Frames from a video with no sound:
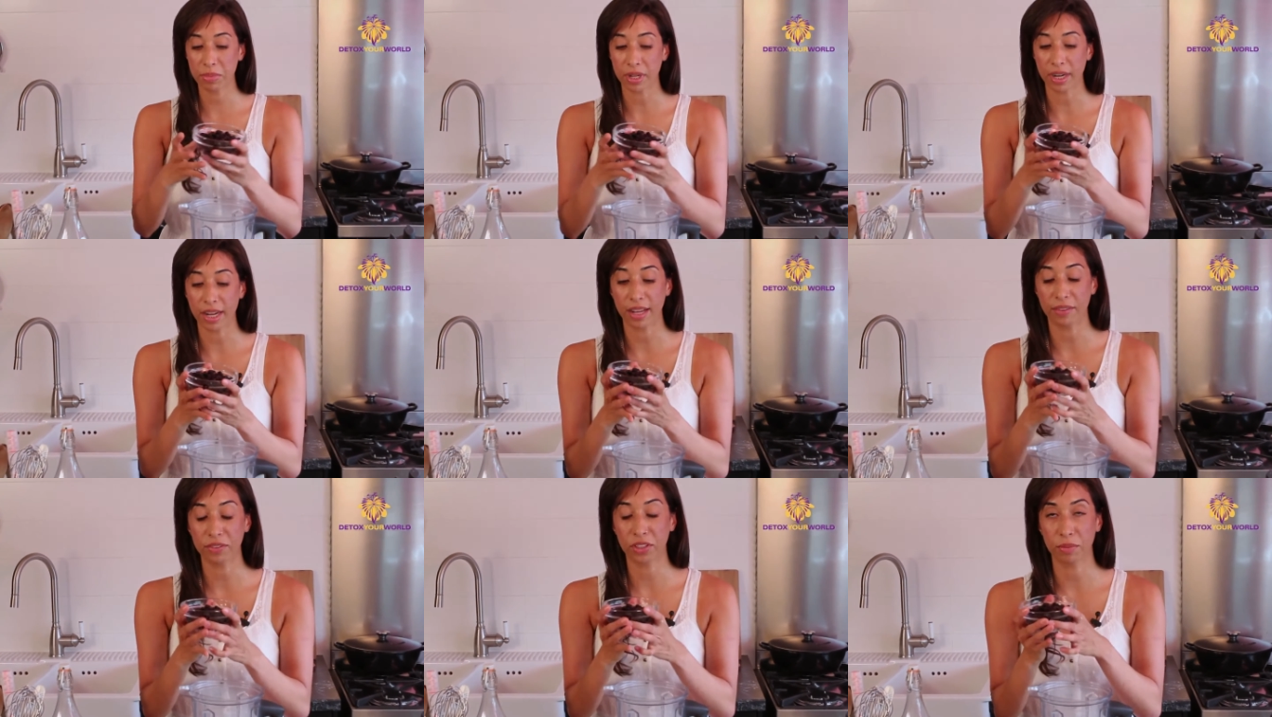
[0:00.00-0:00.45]
but
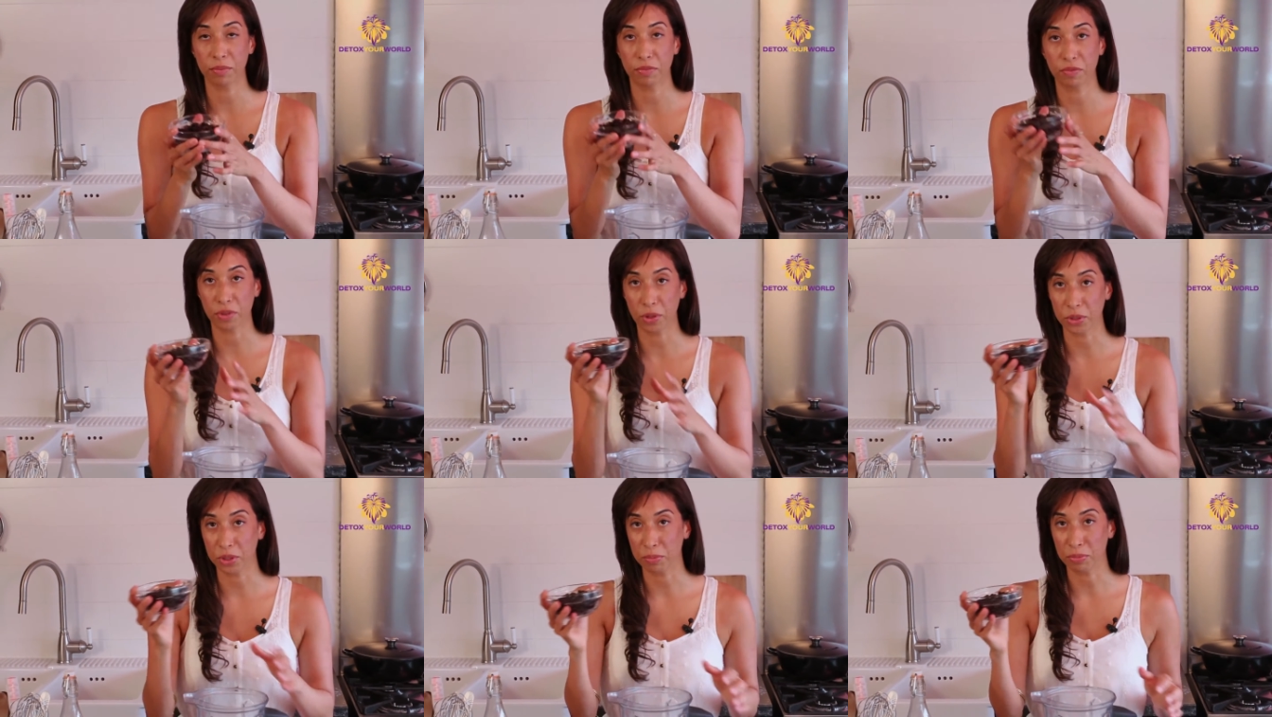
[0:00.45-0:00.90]
I have some
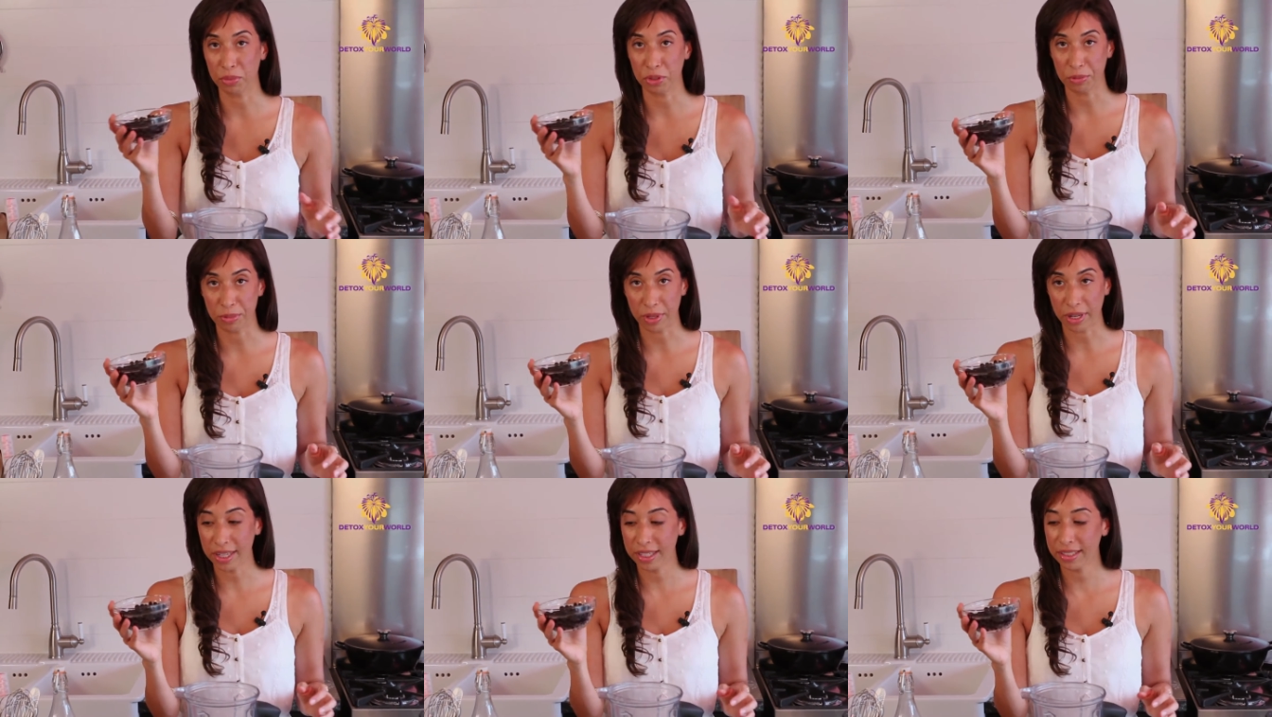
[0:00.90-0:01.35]
frozen
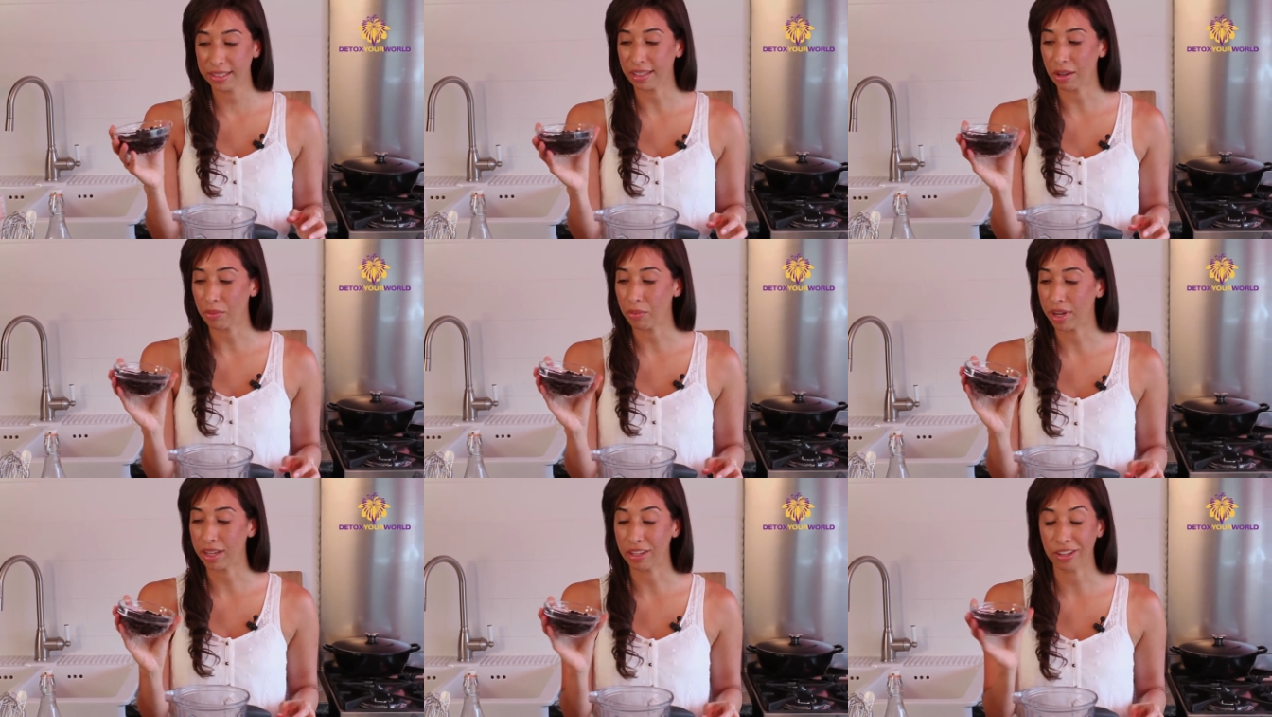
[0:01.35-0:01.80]
blueberries.
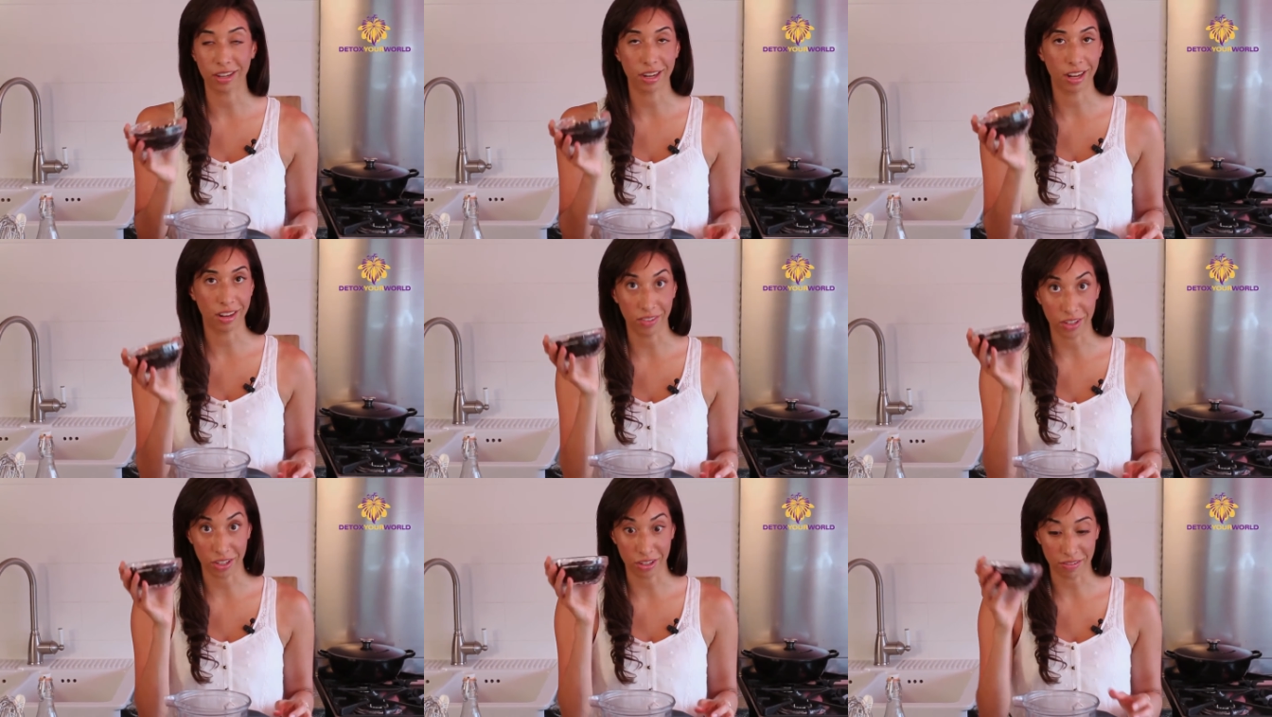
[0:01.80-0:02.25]
That way you can
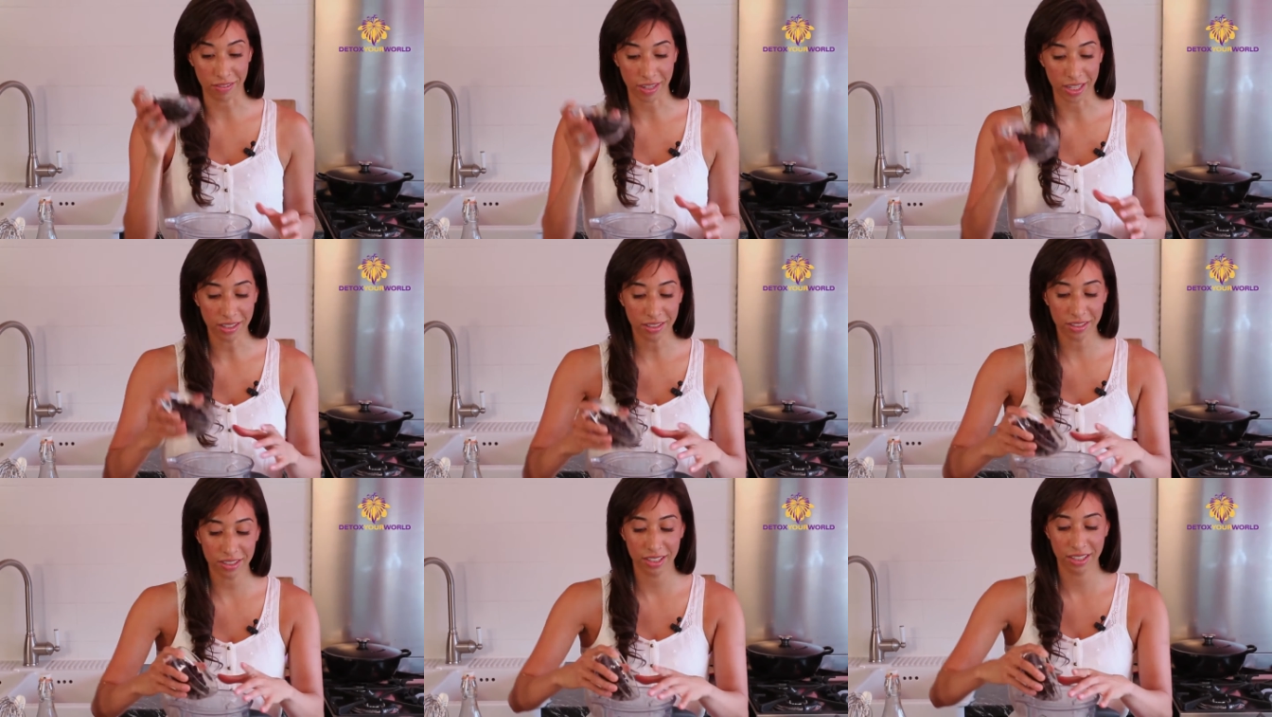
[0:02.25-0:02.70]
have it year
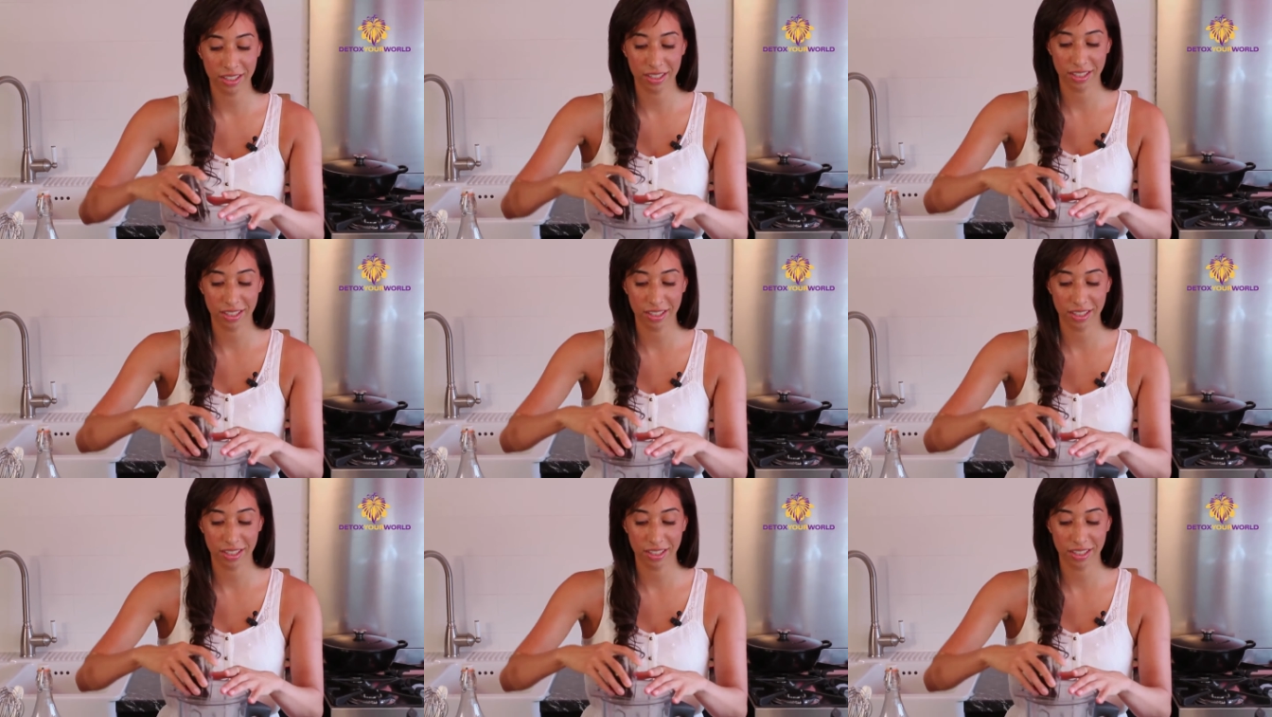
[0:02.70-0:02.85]
round.